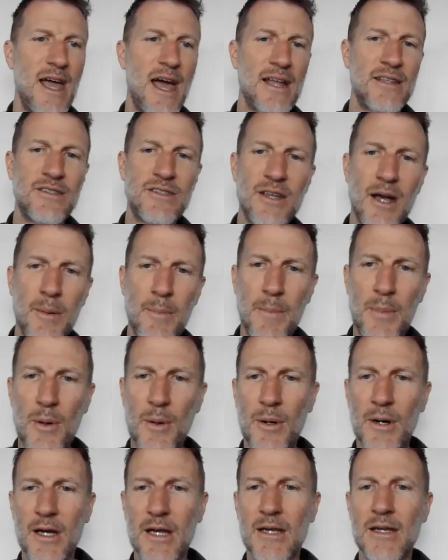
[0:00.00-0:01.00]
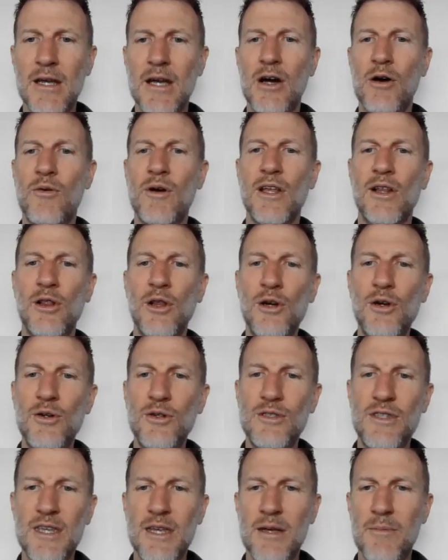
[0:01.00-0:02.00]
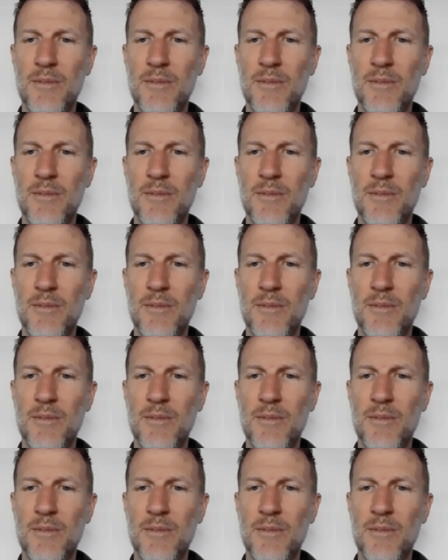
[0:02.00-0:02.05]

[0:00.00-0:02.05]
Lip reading: At some point, we lose the